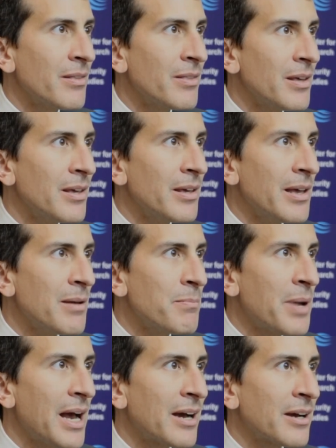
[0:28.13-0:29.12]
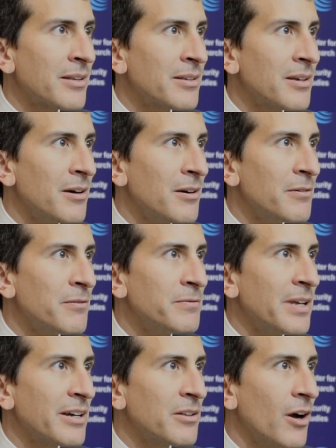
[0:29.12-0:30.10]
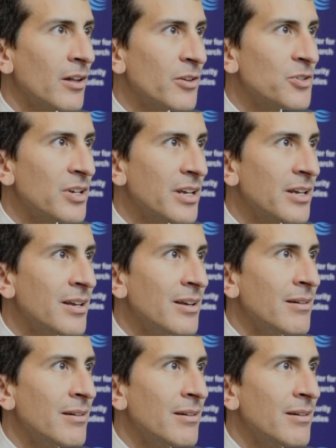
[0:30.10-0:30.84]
the impact of technology,